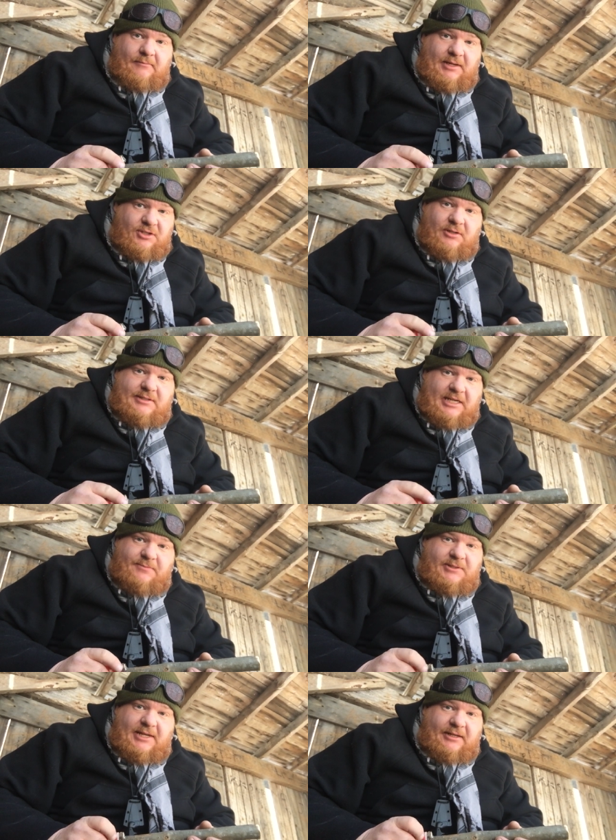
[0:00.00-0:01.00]
Make sure it stays
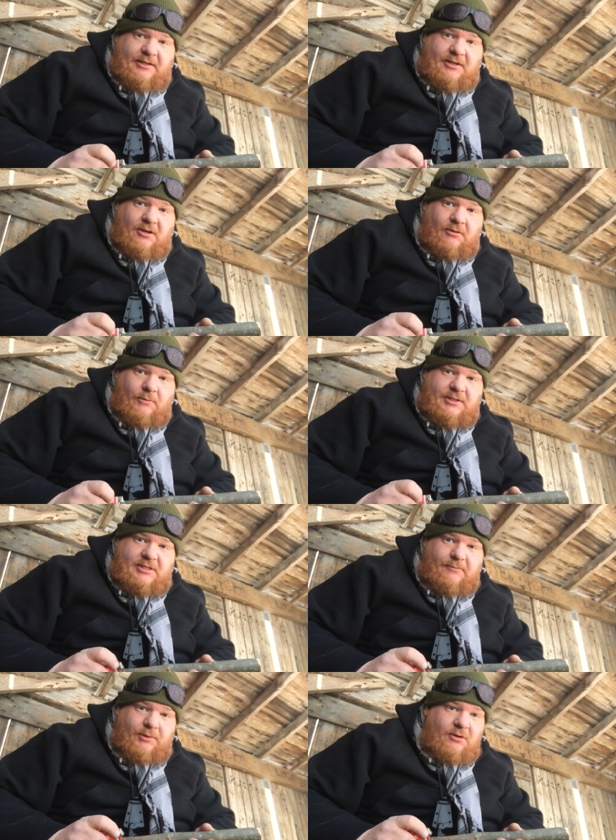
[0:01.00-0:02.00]
protected. You know,
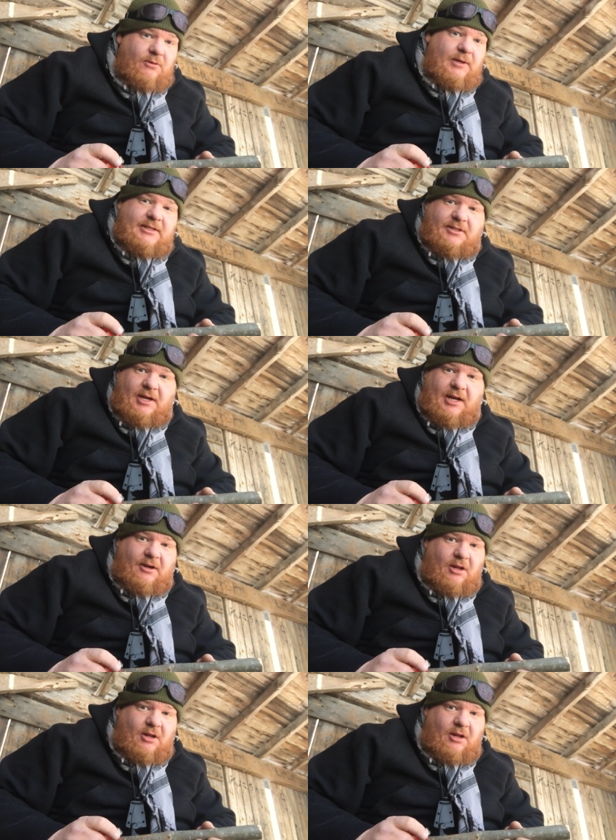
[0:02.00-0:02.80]
once you blow it away, it's gone.